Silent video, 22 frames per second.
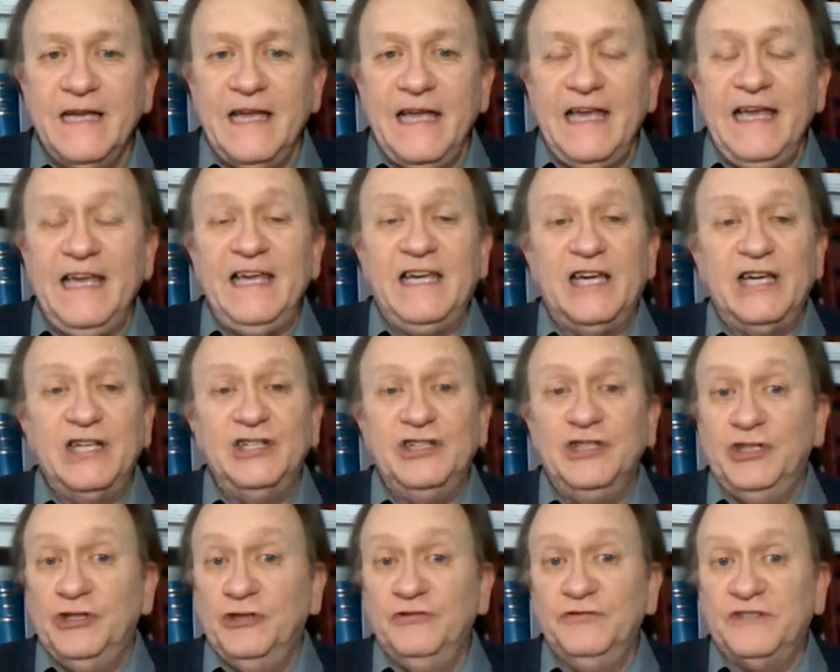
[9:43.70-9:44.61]
He
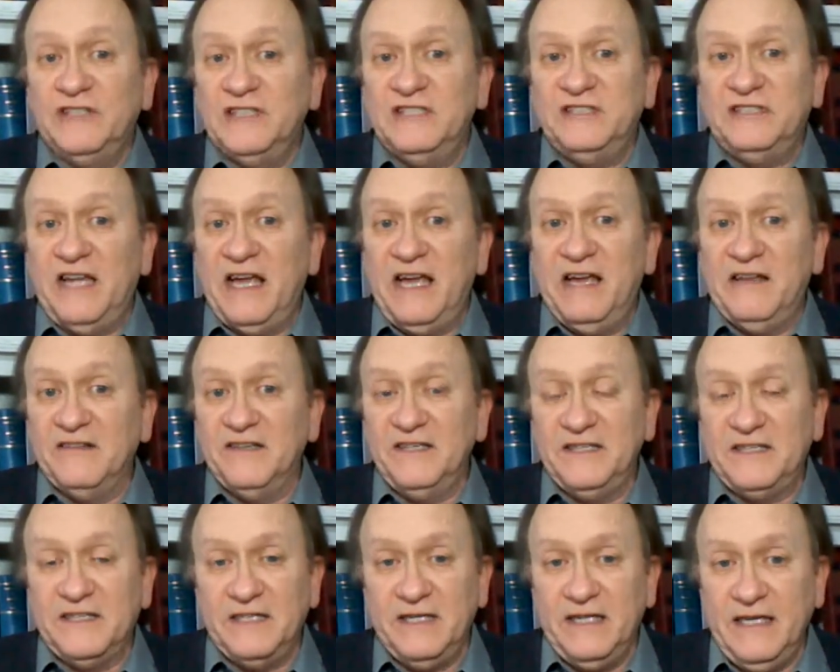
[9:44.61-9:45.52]
can use it
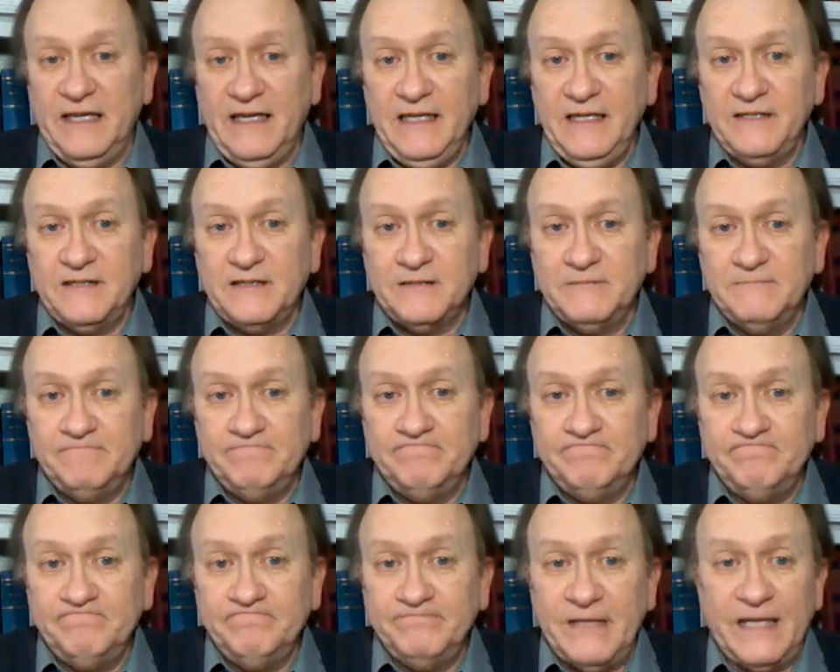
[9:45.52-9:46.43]
daily to eat.
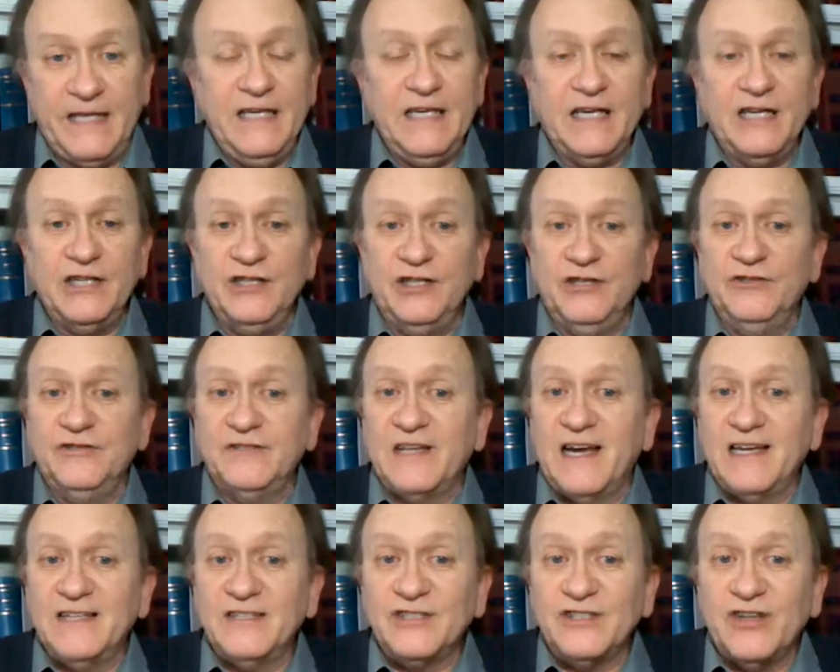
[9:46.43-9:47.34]
He can use
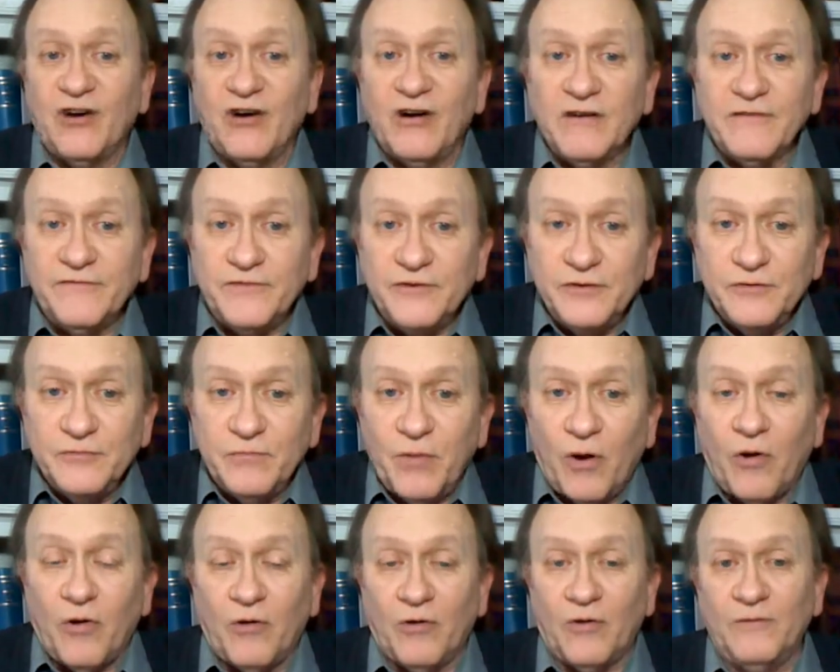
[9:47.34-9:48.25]
it as a dog food
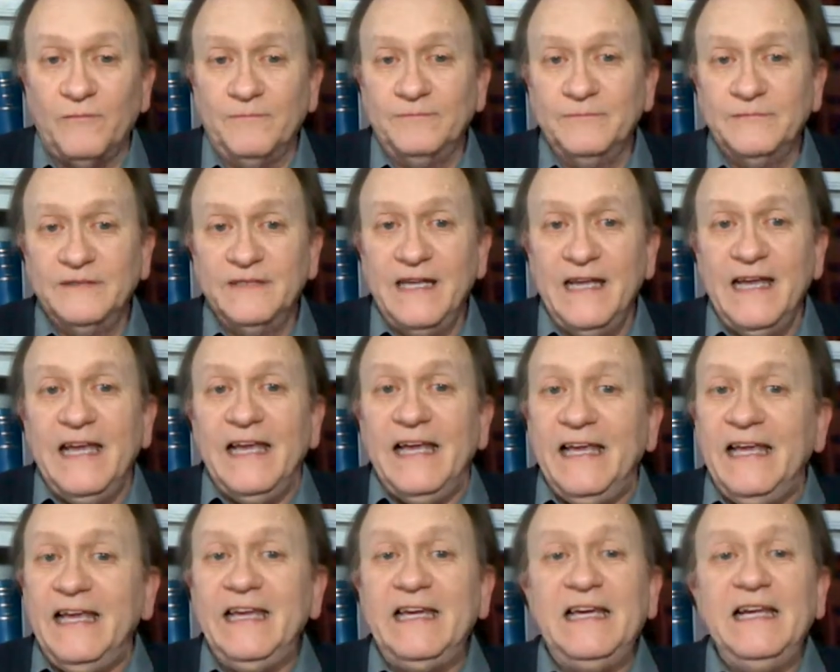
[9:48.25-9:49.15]
bowl.
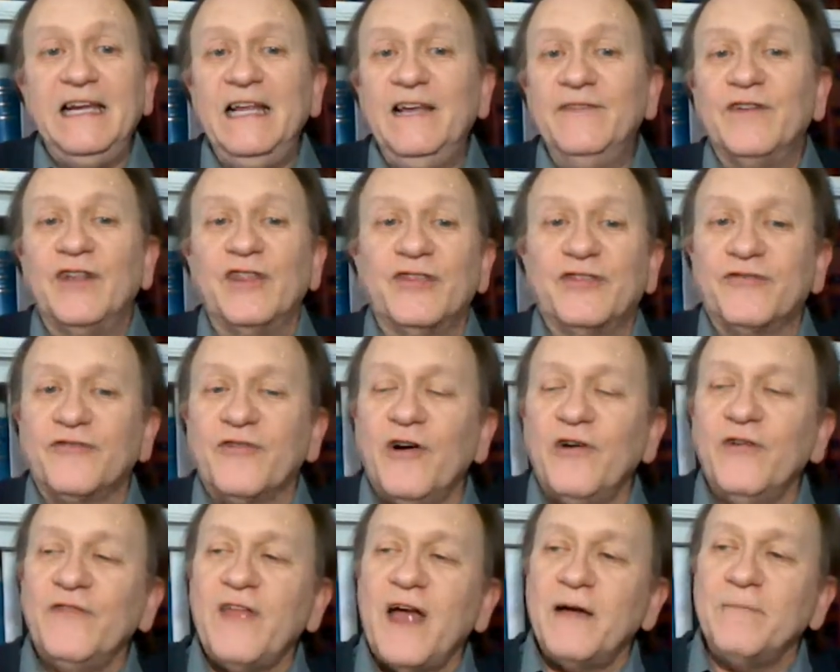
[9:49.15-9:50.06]
He could even
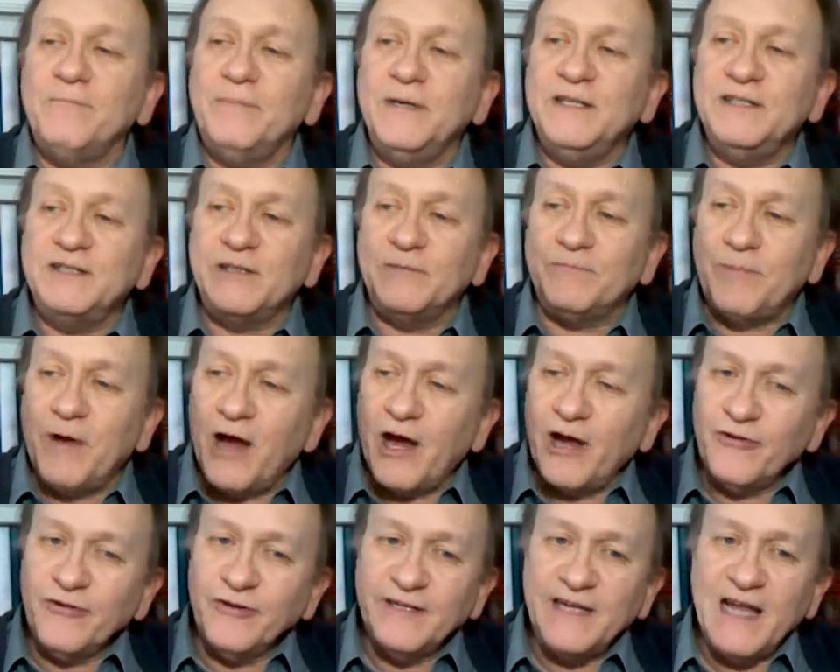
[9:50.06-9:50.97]
throw that piece of
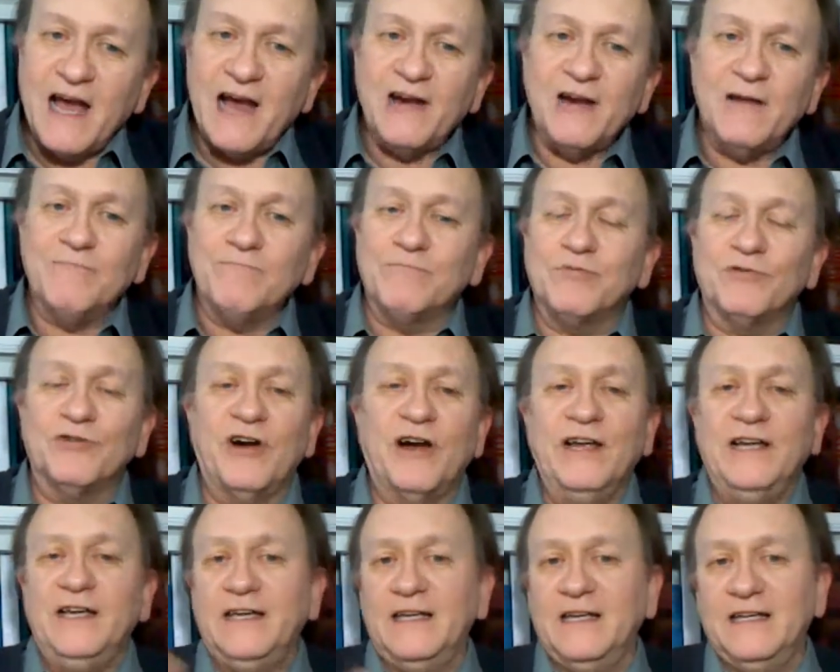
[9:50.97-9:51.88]
pottery down and
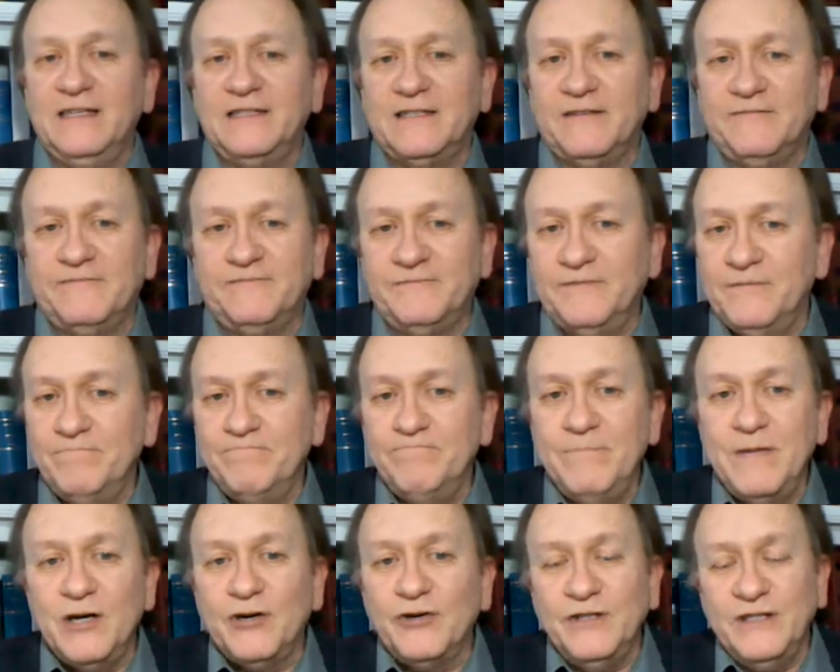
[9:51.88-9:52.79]
break it into
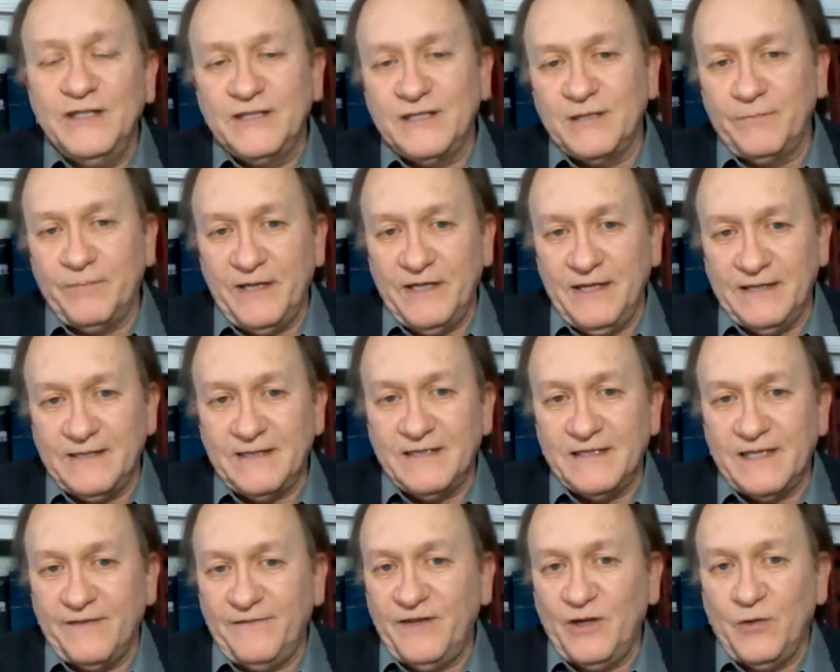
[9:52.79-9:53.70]
millions of
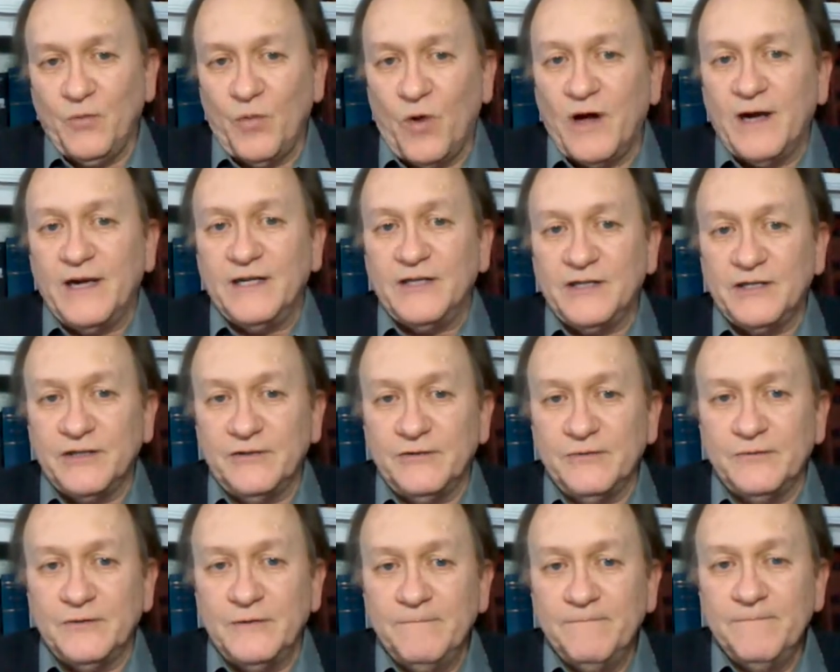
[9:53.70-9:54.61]
pieces if he wanted
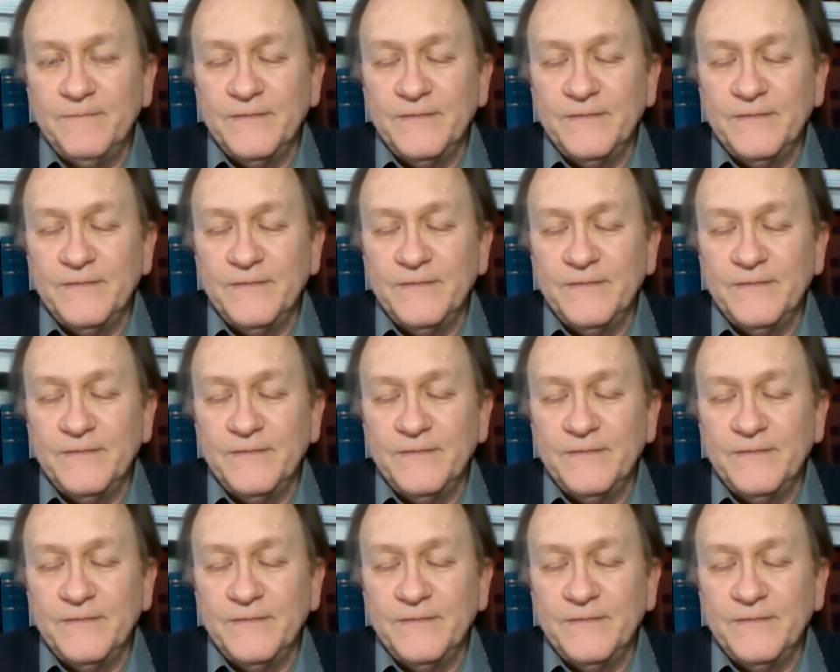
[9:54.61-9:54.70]
to.